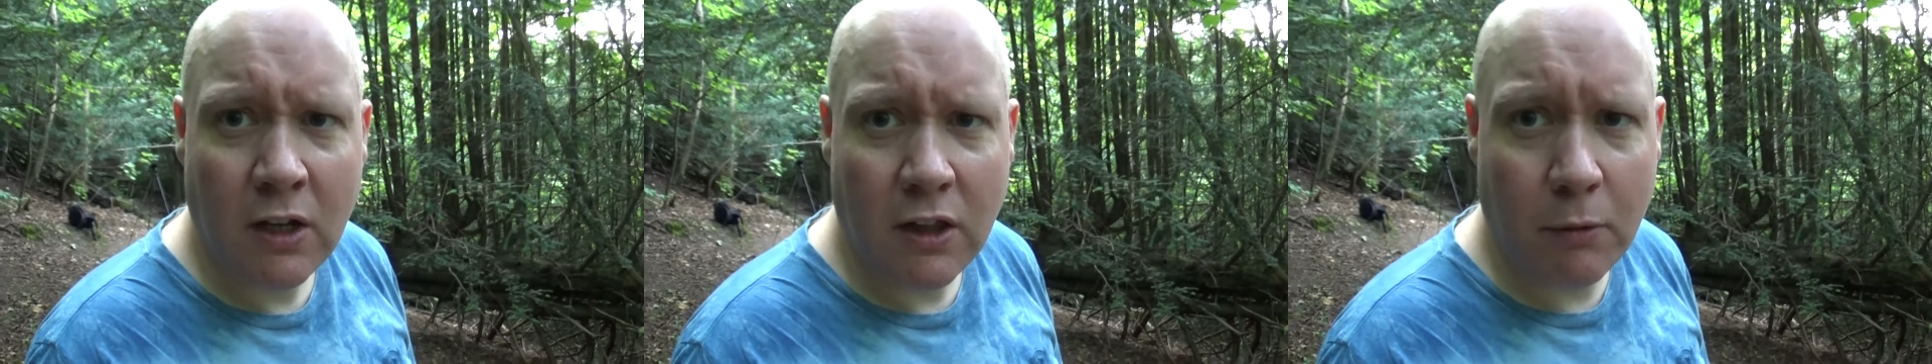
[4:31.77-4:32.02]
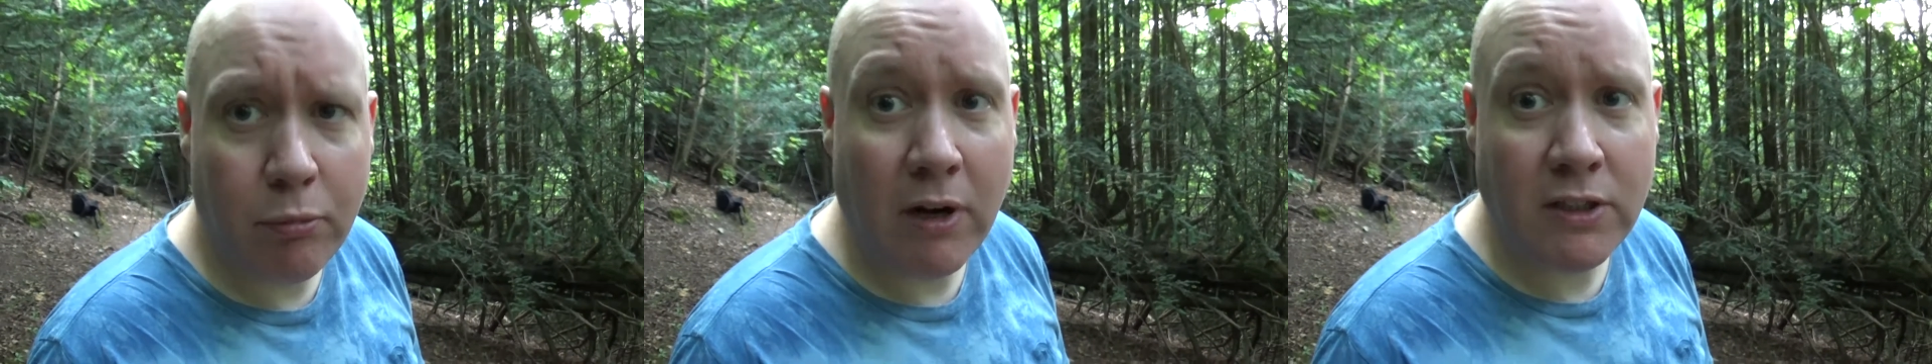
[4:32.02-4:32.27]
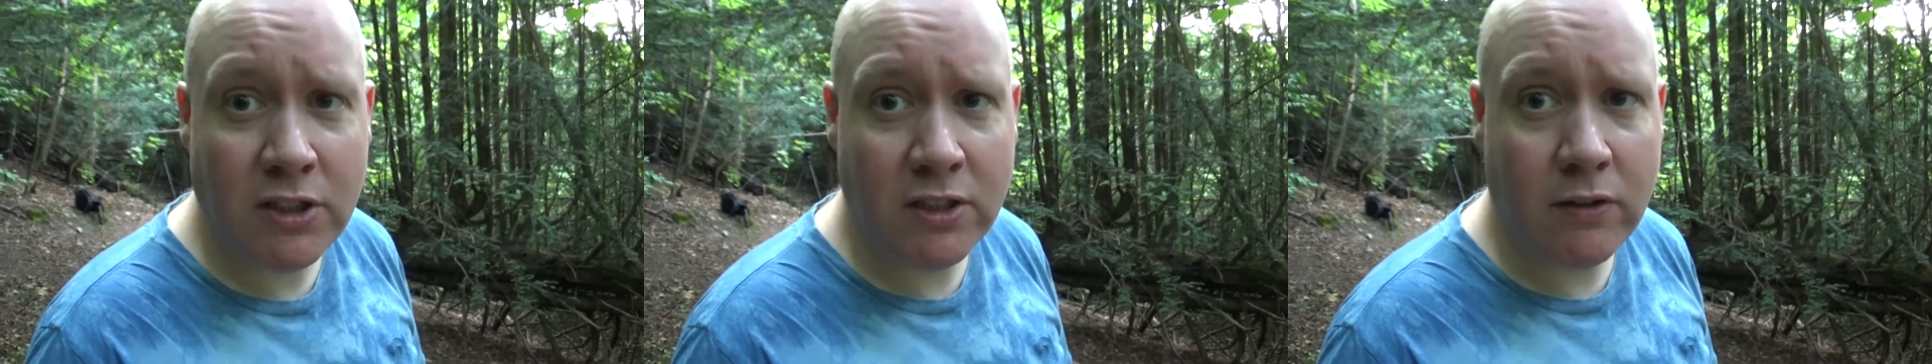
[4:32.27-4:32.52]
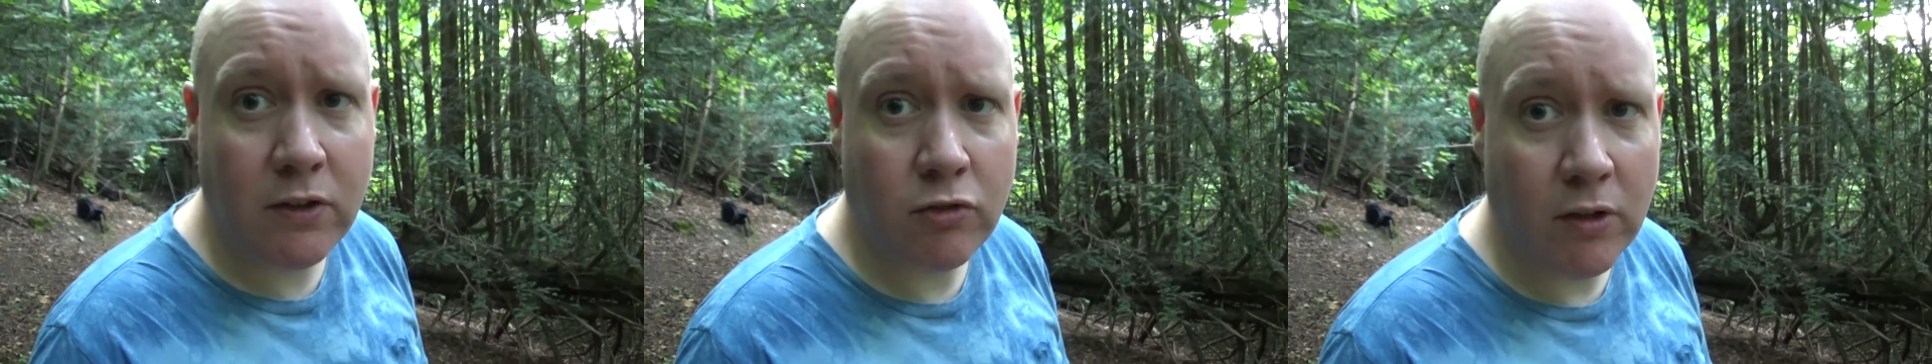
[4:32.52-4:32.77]
The branches
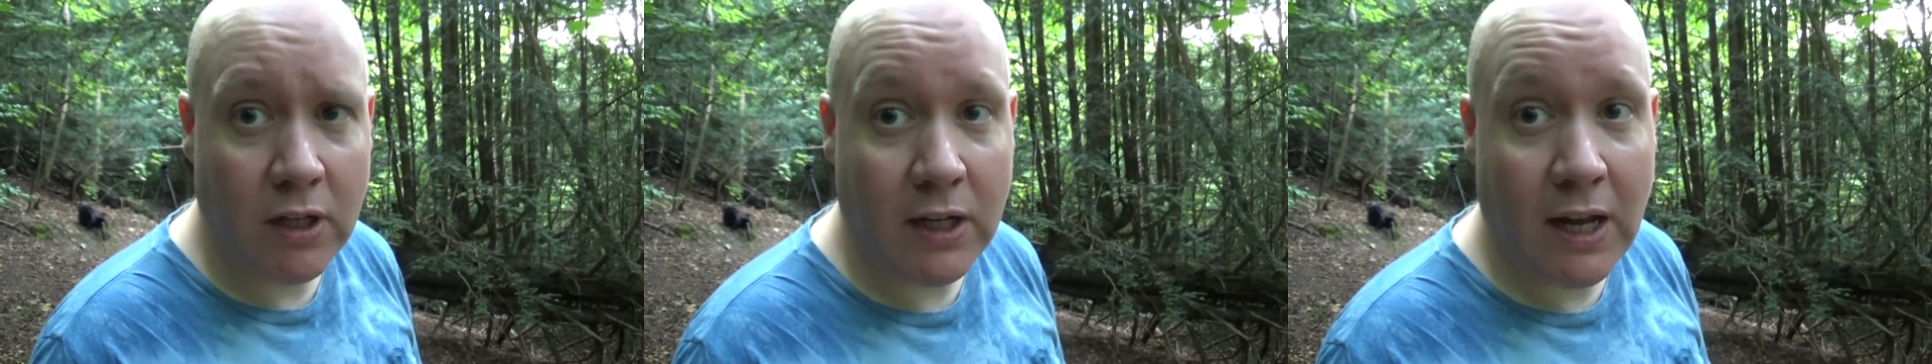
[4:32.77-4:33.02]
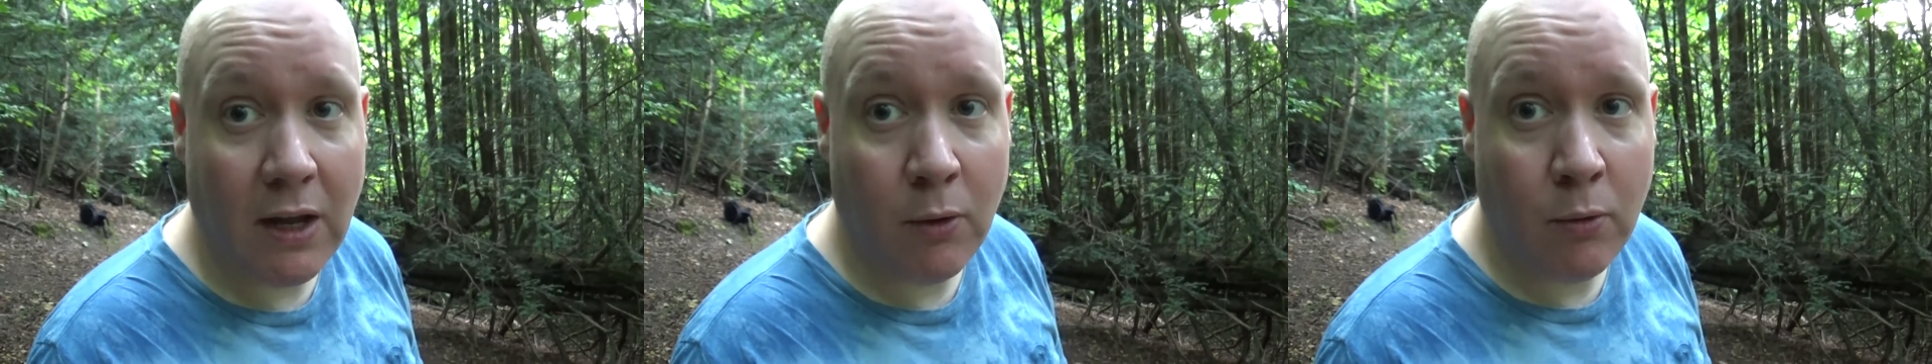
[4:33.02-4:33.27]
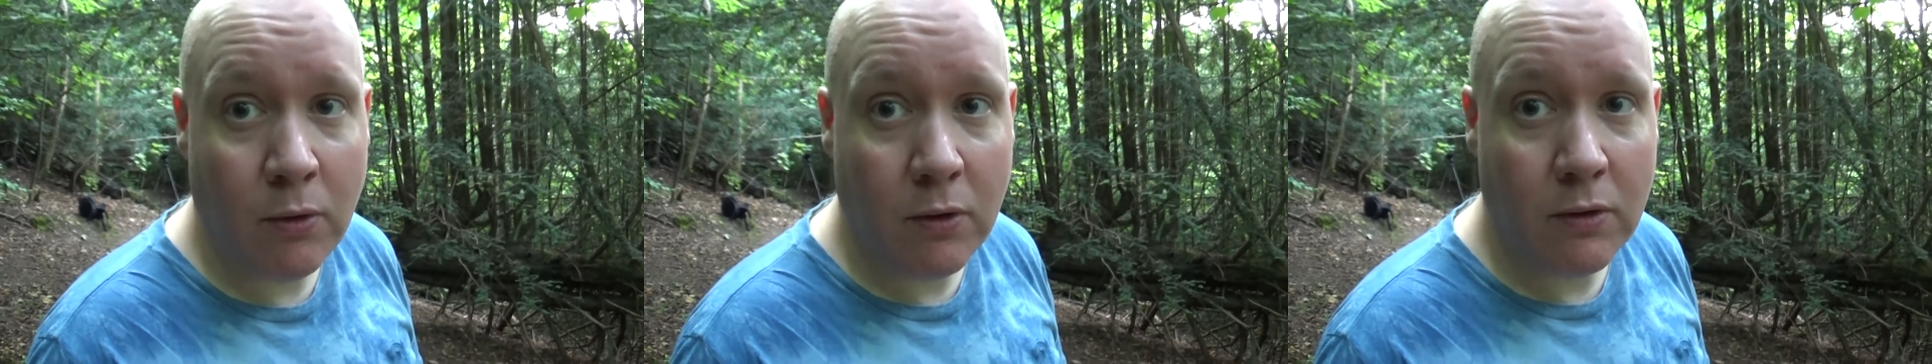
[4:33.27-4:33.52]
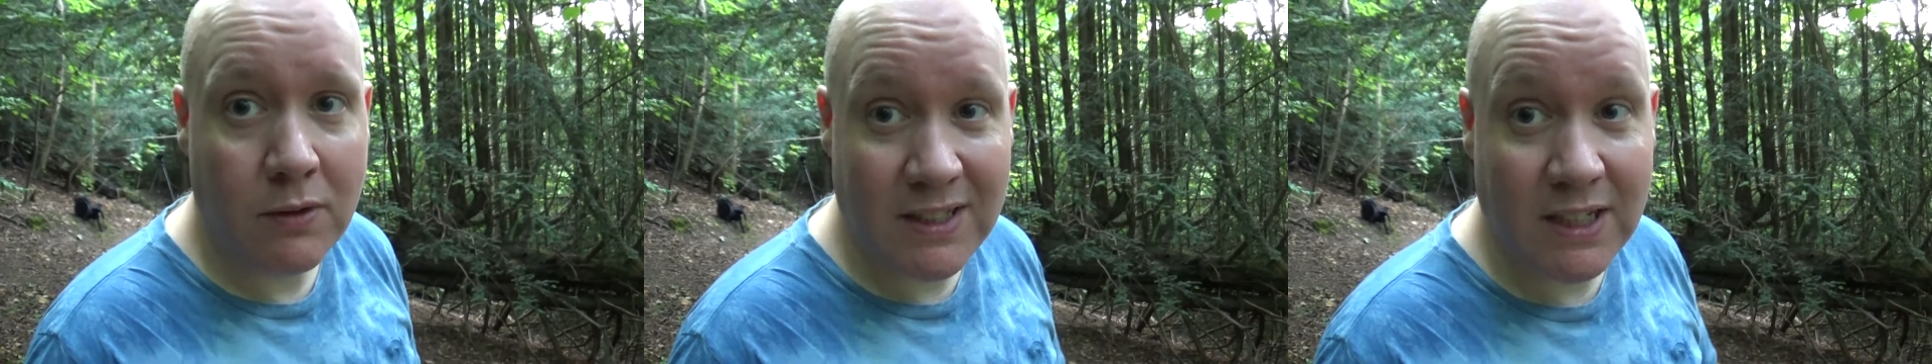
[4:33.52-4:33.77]
of the tree are now
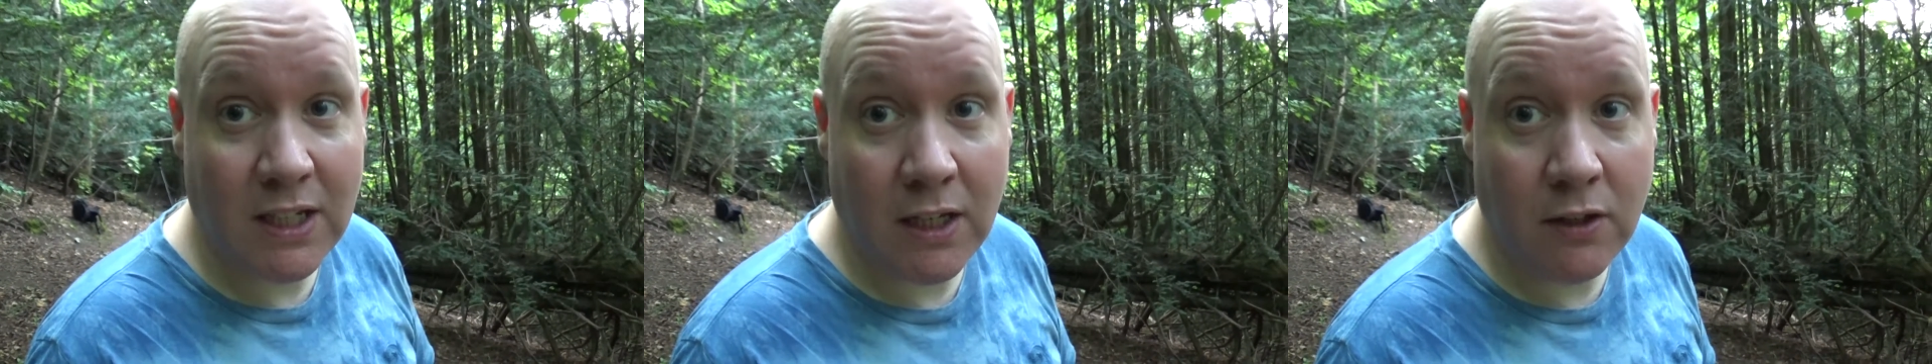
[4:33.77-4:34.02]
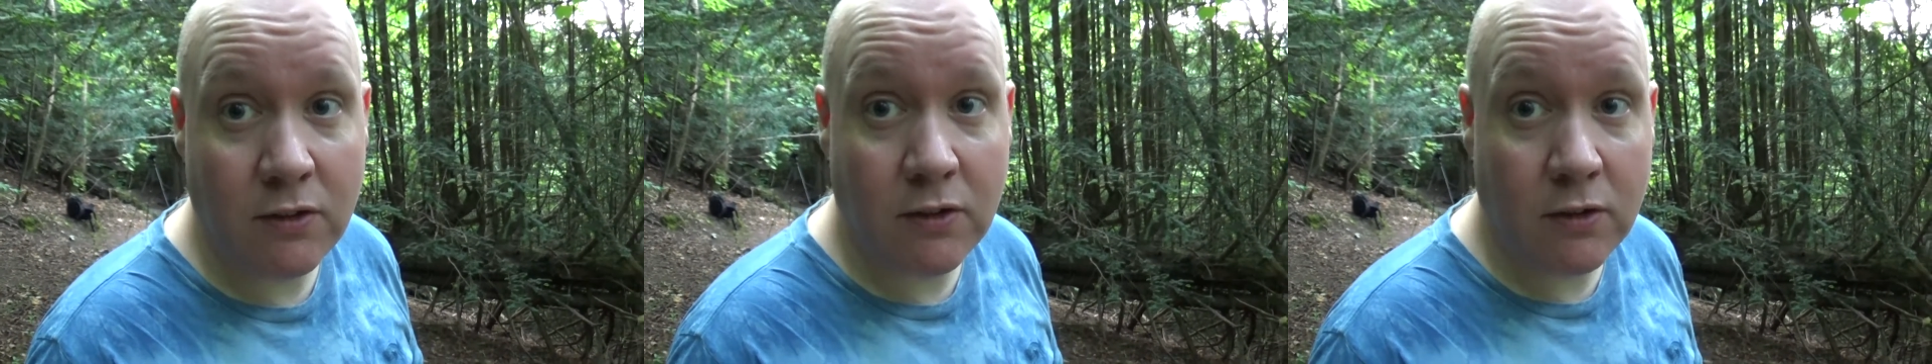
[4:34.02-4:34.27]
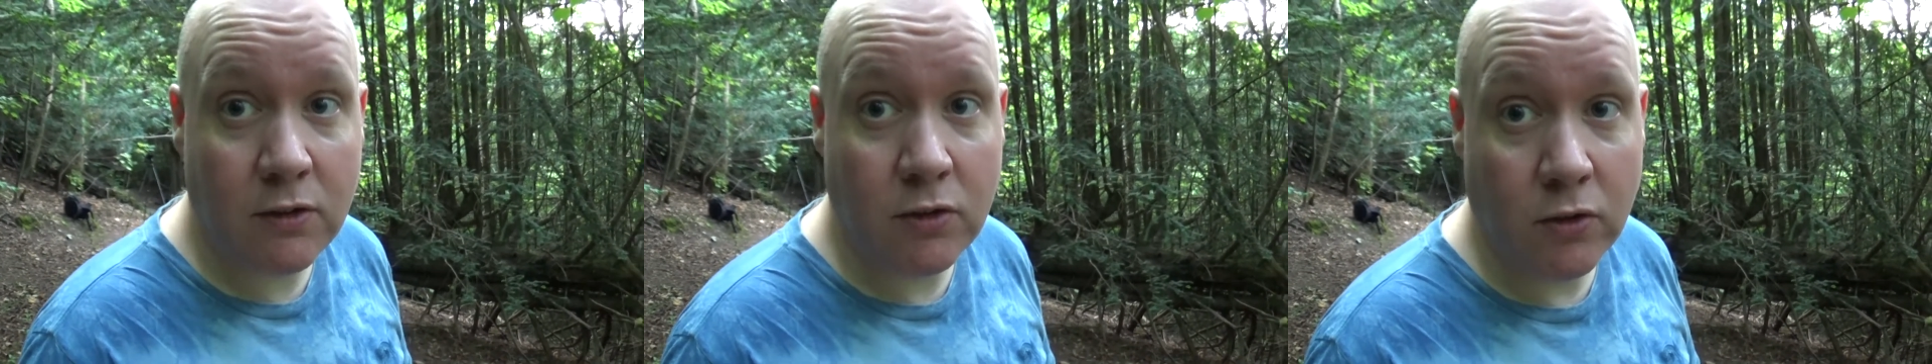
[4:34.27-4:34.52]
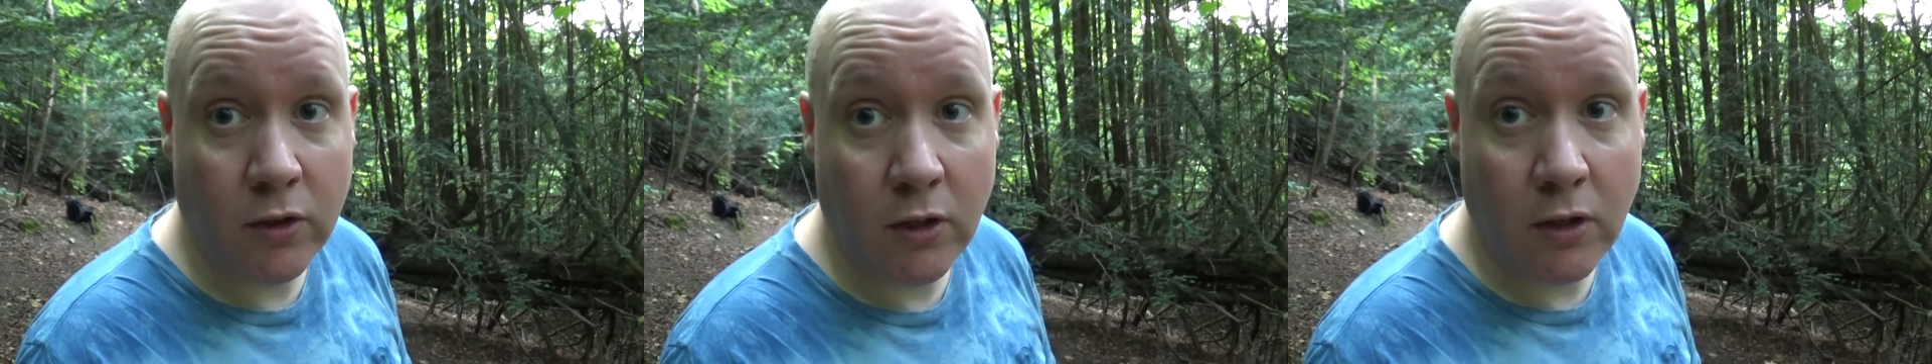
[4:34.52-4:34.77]
digging into the
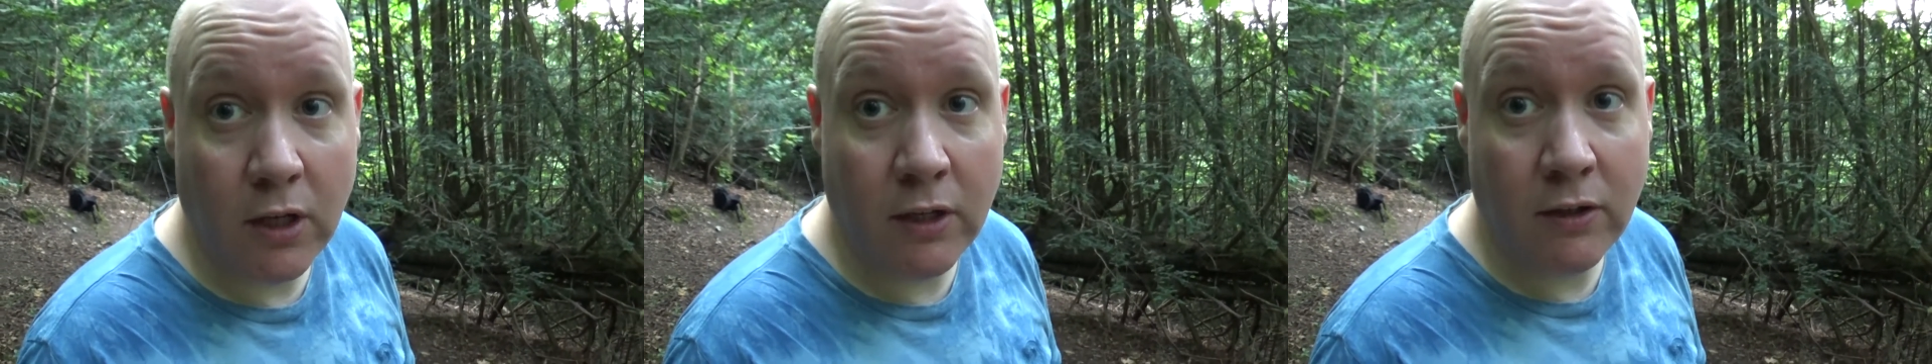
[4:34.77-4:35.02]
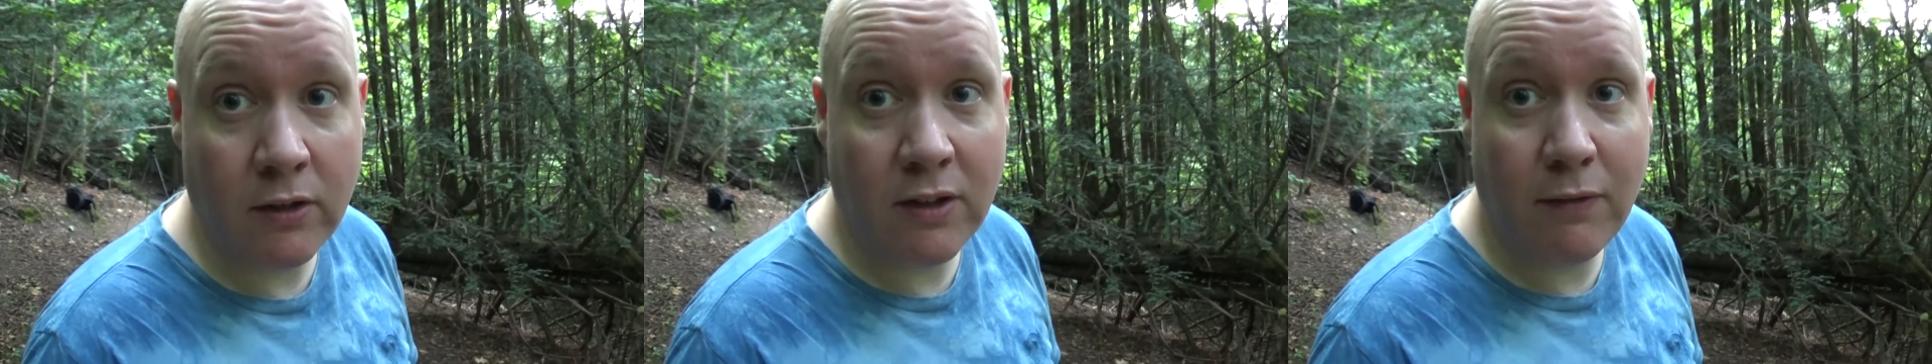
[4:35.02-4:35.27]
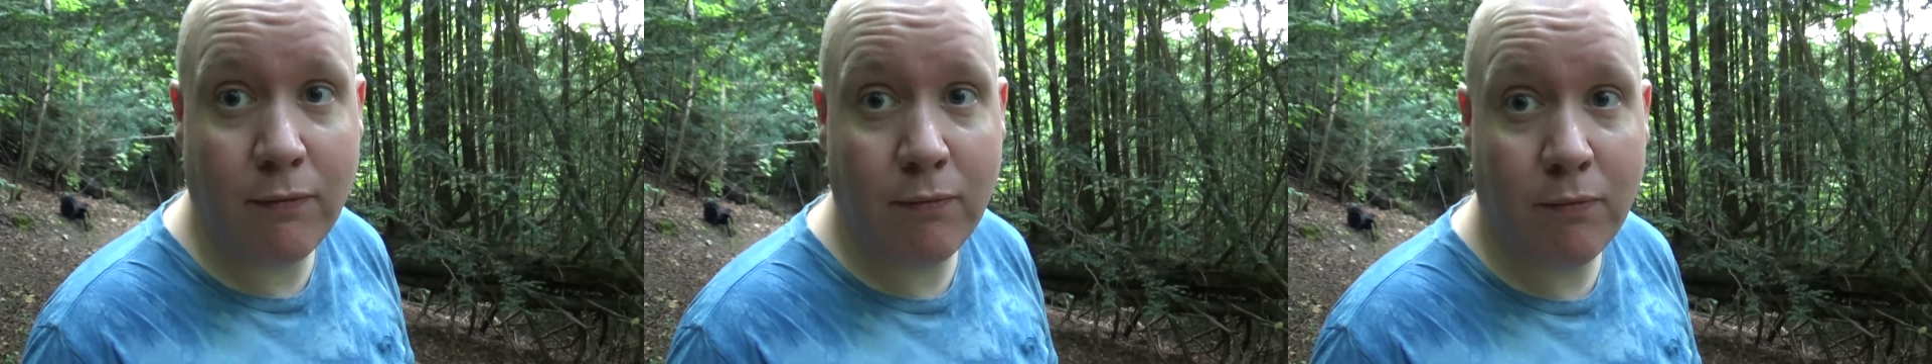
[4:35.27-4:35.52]
soil and they've